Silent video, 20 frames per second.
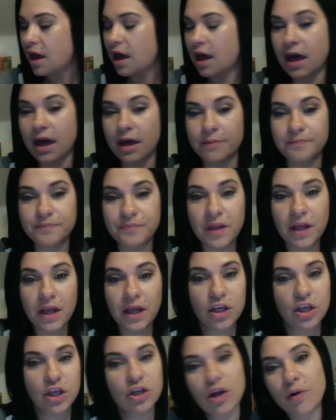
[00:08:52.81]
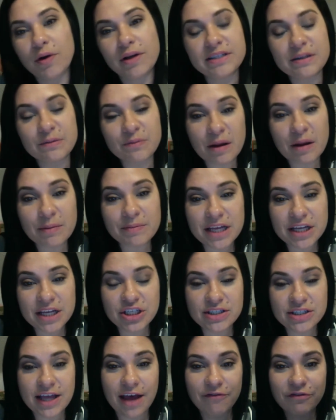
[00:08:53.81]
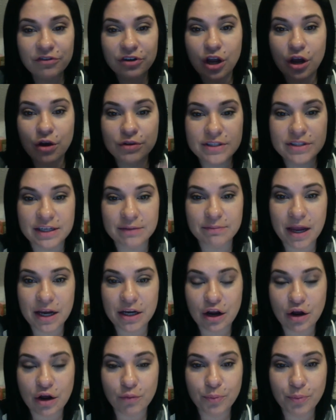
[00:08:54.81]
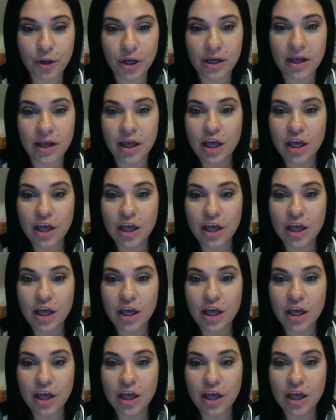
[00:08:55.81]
And sometimes I just have notes in my notebook